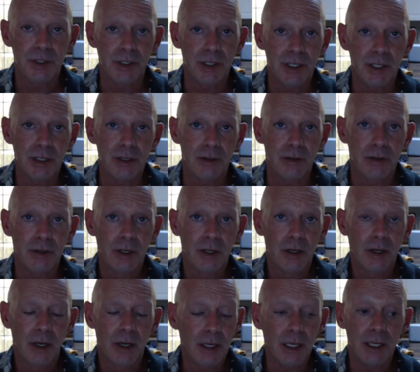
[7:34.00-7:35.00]

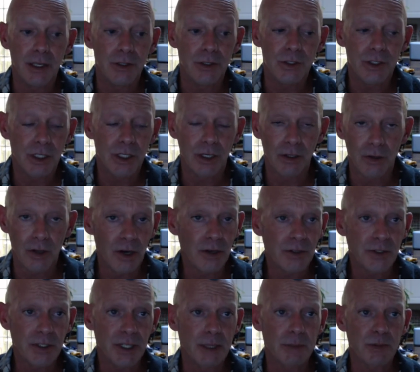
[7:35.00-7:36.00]
each, and a lot of
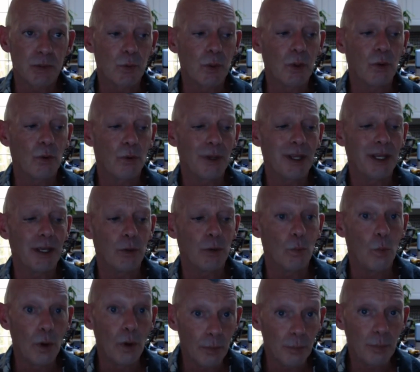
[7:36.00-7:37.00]
times we only eat
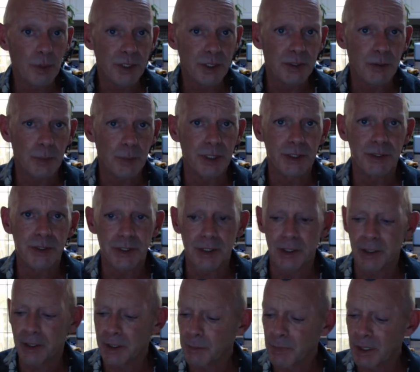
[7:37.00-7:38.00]
1 piece of
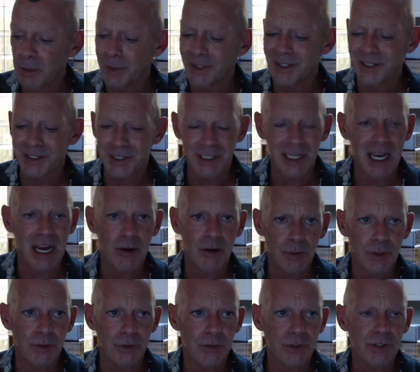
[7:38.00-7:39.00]
pizza and maybe a
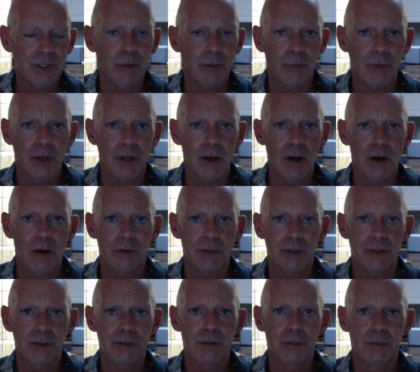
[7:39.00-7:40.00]
salad or something
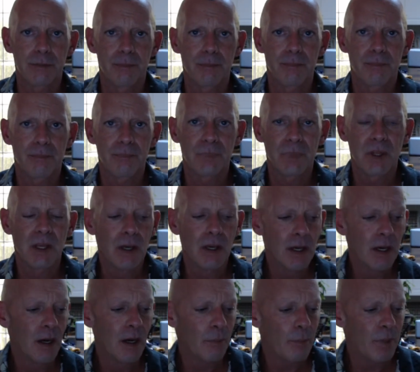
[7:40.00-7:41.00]
else.
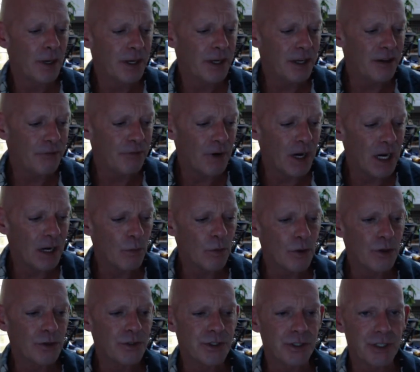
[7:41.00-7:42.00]
But if I
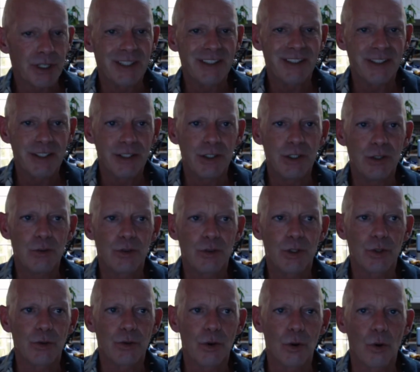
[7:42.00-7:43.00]
were to continue to
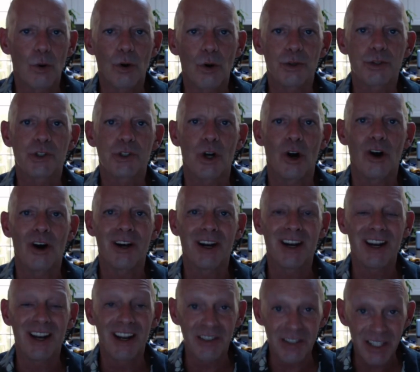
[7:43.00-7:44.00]
gorge on an
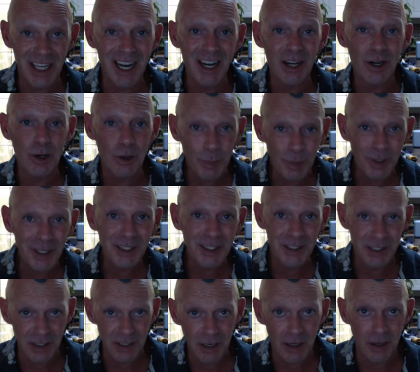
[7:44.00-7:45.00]
entire
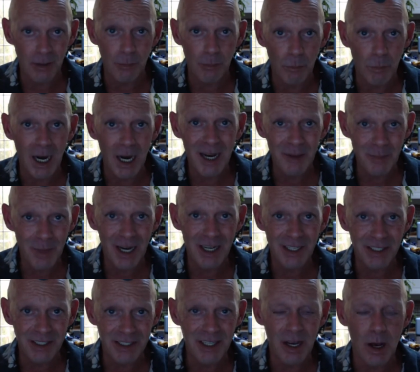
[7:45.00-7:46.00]
pizza by
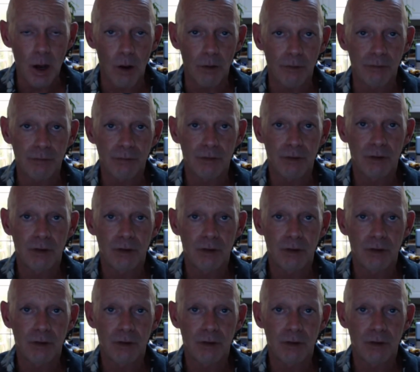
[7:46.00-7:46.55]
myself,